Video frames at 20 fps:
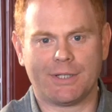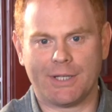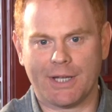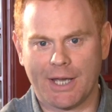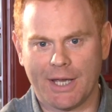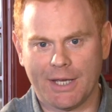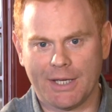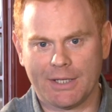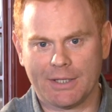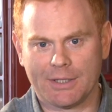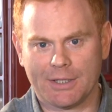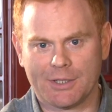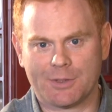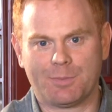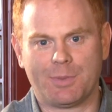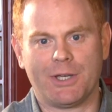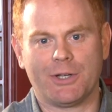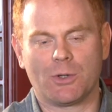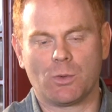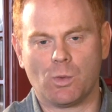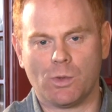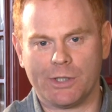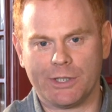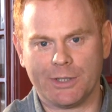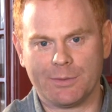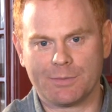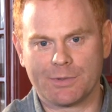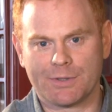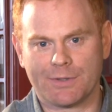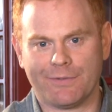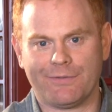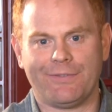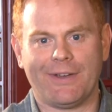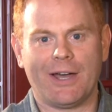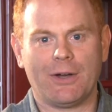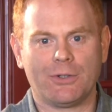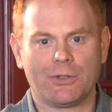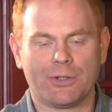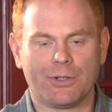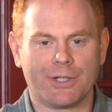today is Peter Williams, the
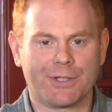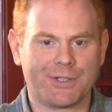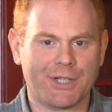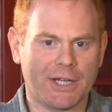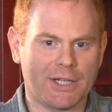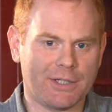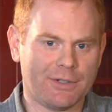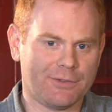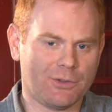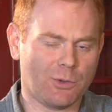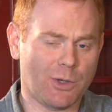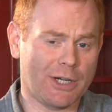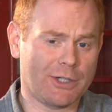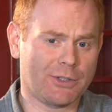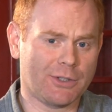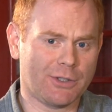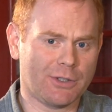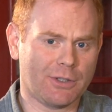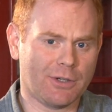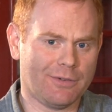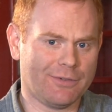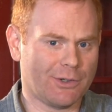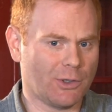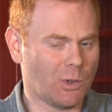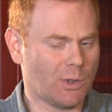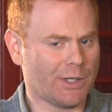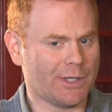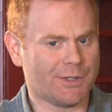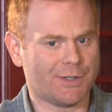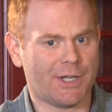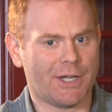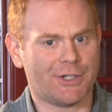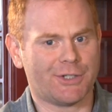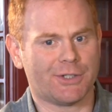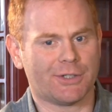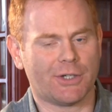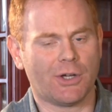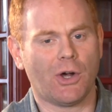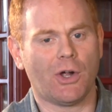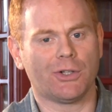founder and executive director of an
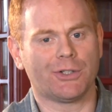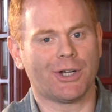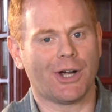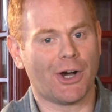organization called